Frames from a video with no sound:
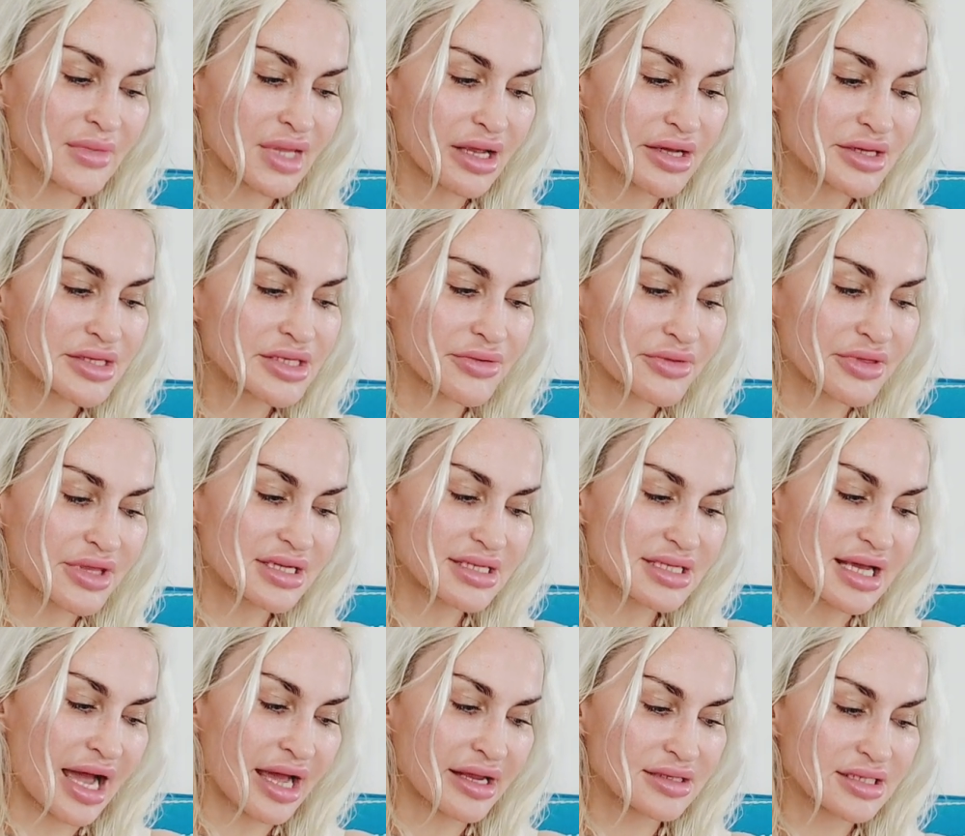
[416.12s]
So things
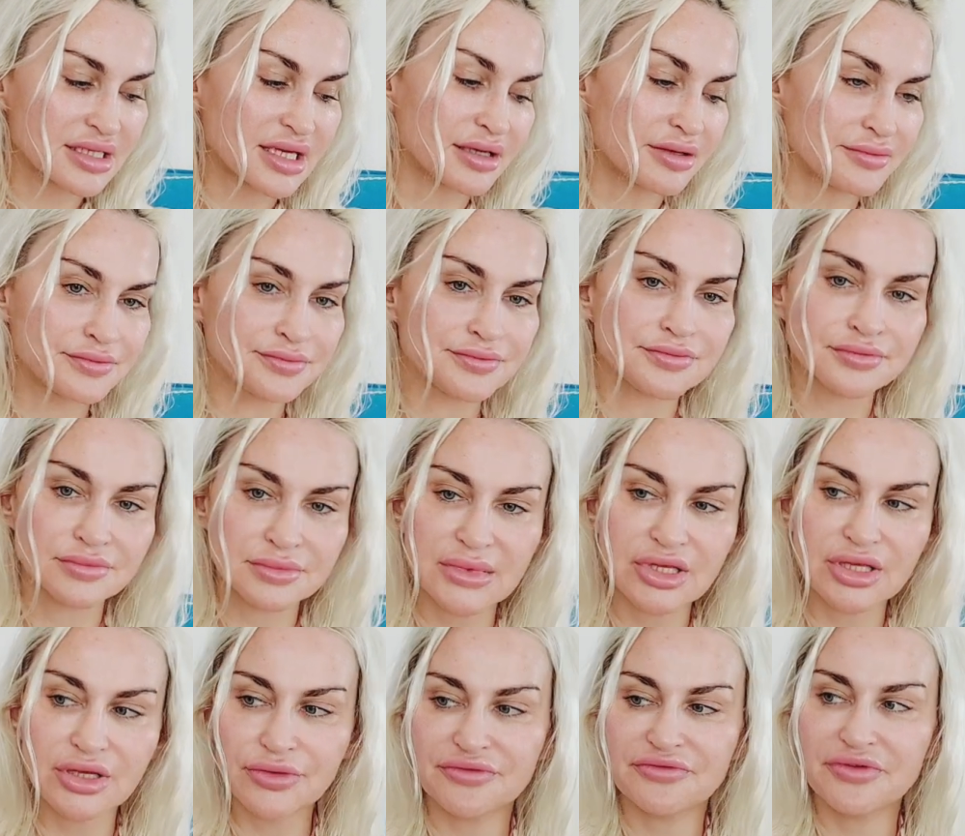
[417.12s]
ended.
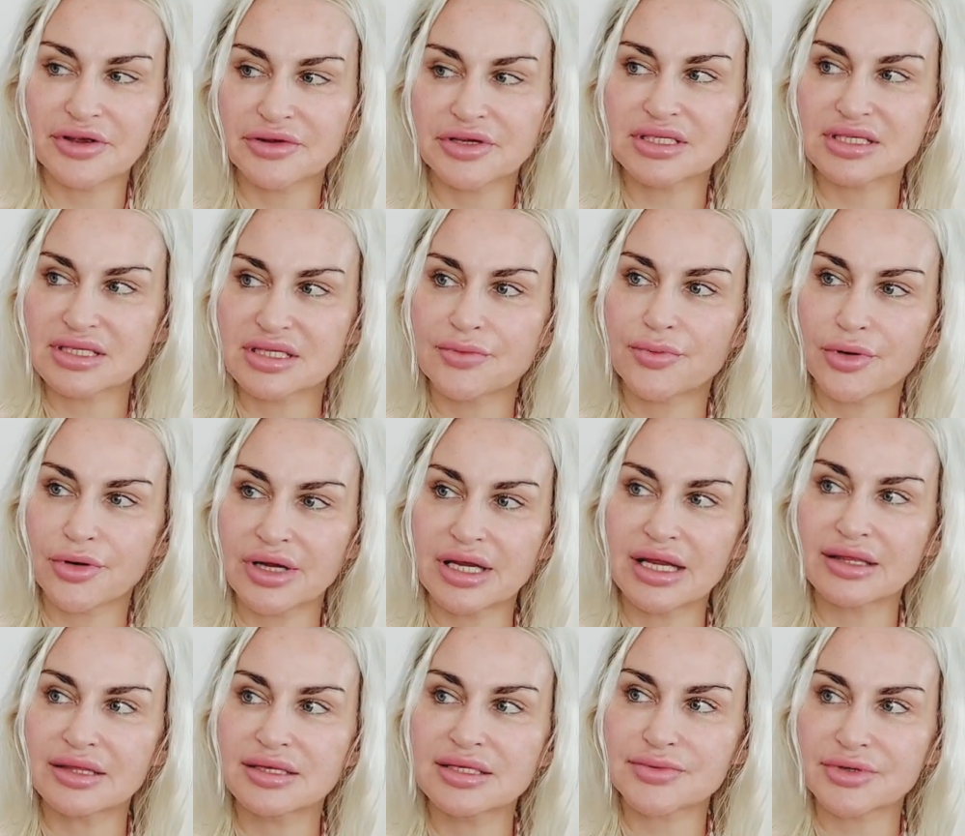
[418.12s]
You were very
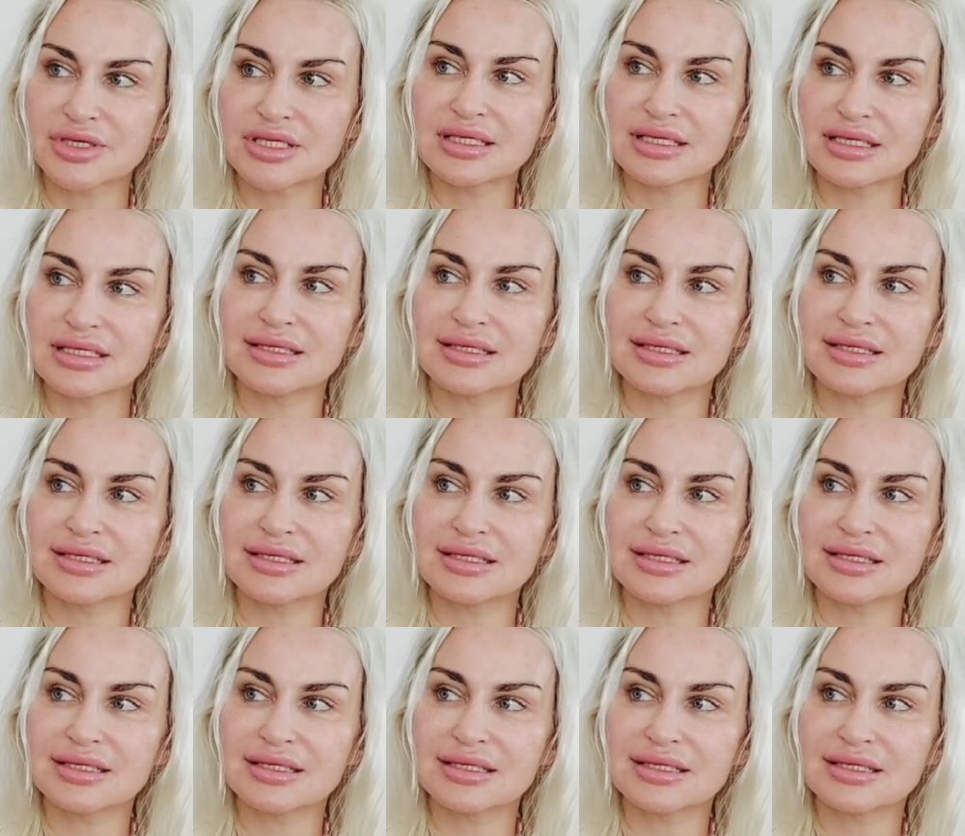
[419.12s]
disappointed. This person is a